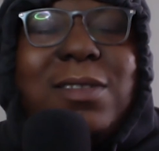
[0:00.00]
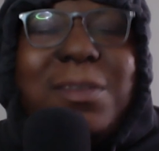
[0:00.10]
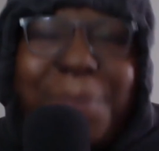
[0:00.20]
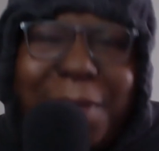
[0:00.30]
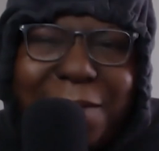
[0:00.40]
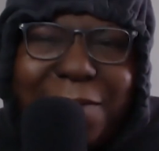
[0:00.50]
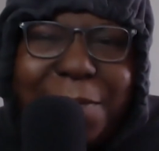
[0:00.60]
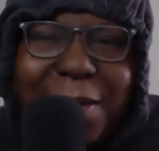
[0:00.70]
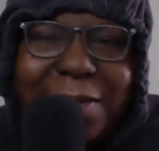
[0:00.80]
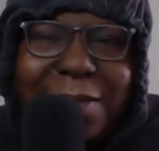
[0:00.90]
It's a bit of a
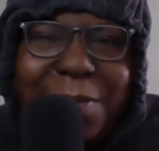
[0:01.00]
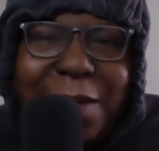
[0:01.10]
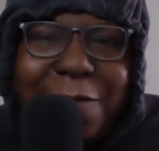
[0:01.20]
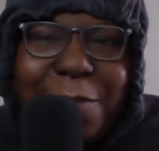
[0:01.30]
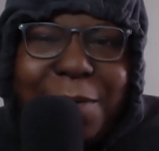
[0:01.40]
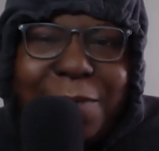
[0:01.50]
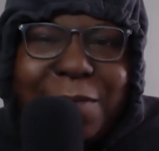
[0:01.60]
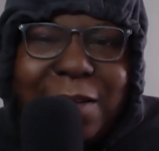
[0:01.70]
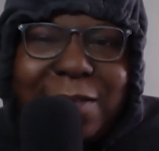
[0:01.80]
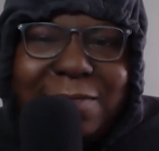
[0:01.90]
myth,
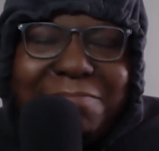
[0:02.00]
no?